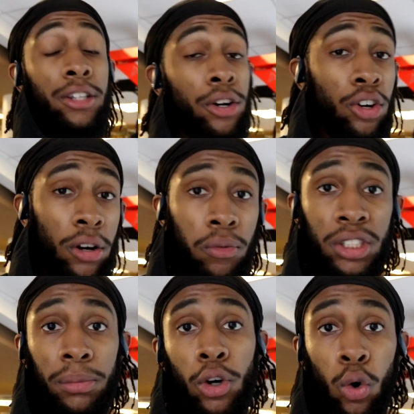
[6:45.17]
Starting off
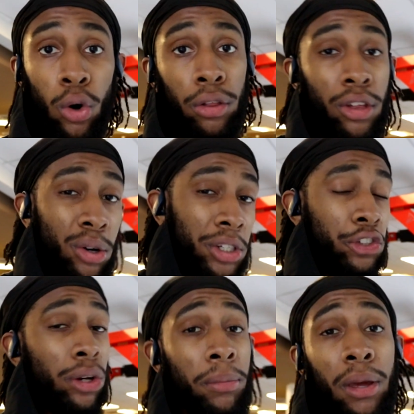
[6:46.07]
with some core though,
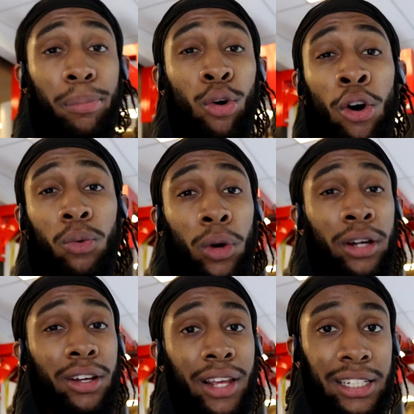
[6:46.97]
extremely important,
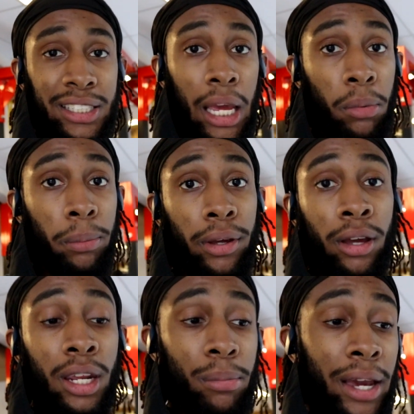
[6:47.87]
working on that
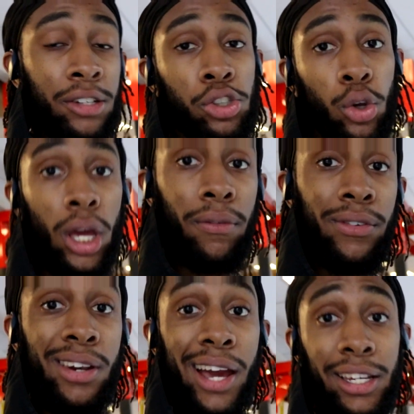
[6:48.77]
stability, making sure you have
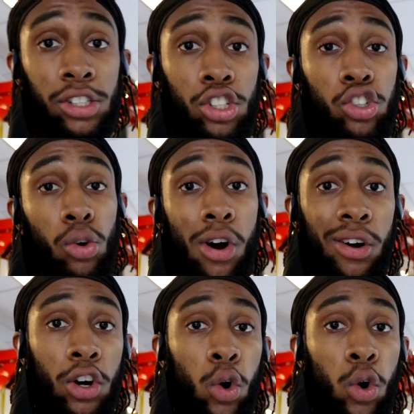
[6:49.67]
a nice strong